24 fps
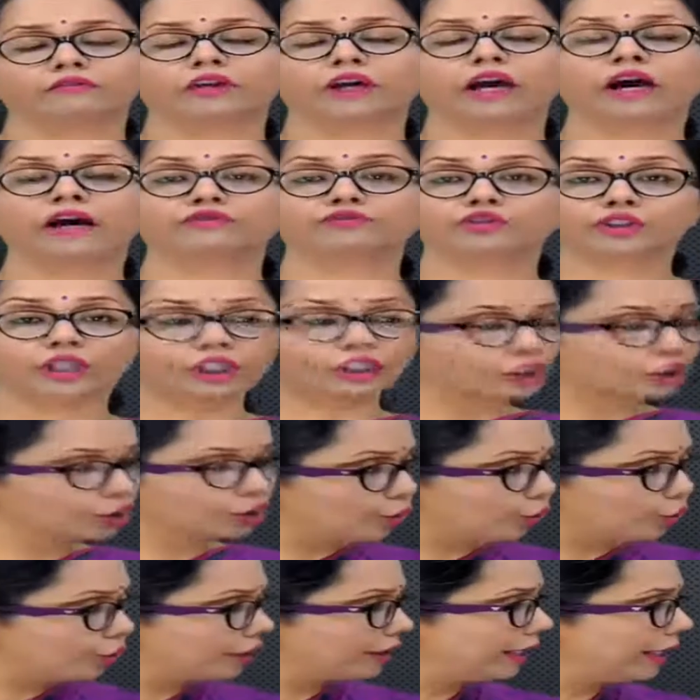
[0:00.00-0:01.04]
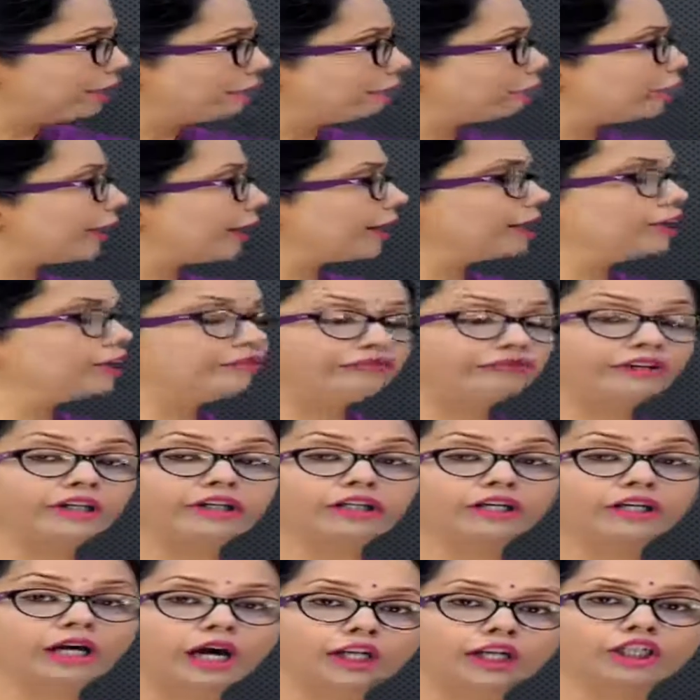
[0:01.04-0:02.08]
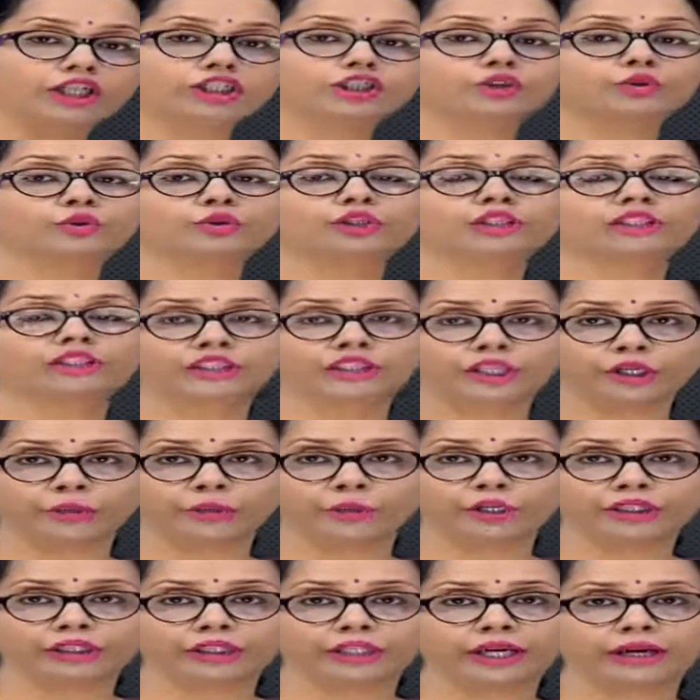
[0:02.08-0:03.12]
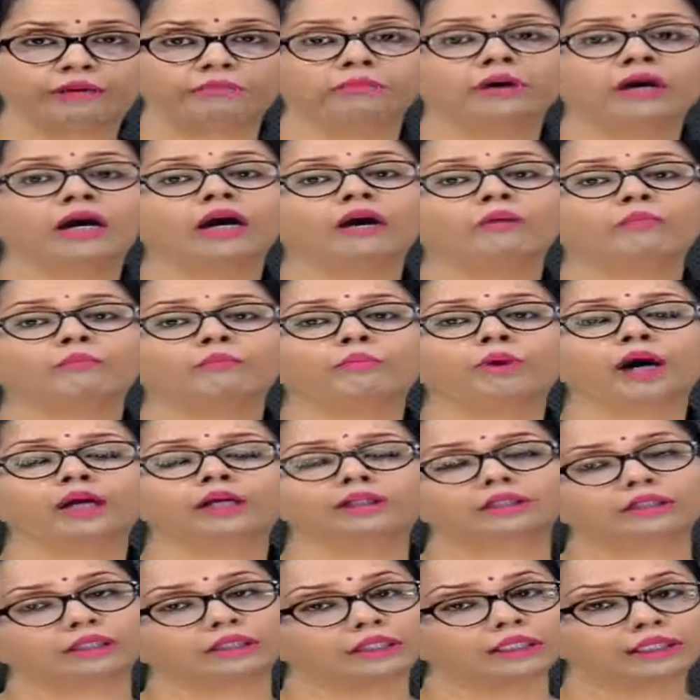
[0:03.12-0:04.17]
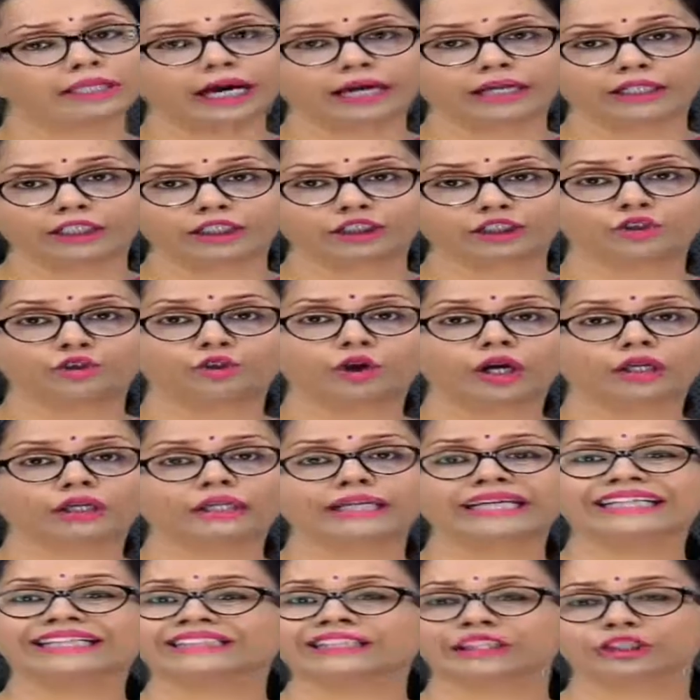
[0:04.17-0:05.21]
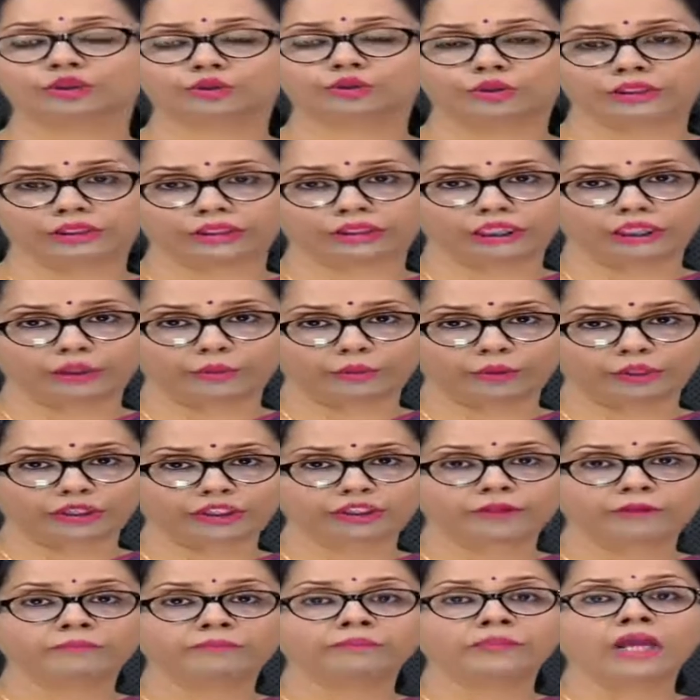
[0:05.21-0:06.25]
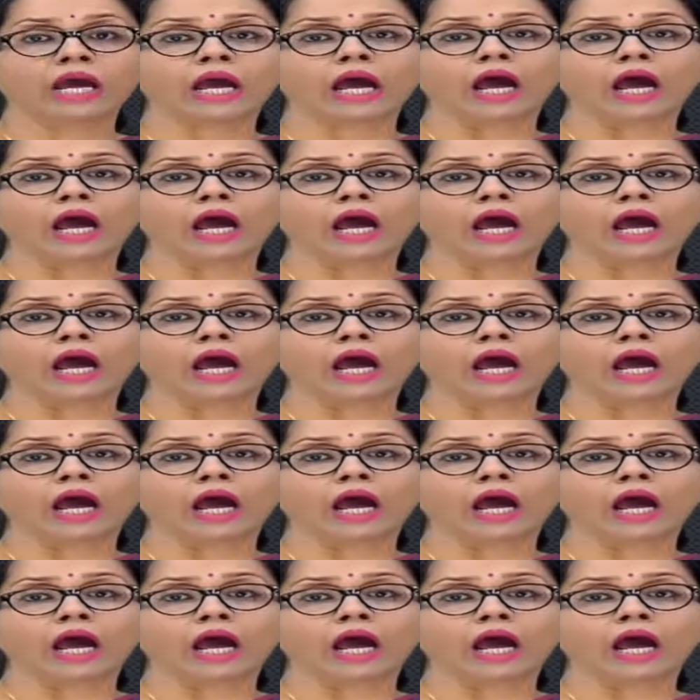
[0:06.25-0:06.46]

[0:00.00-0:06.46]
We have just shown them by different colors to distinguish them, but that is not easy to distinguish.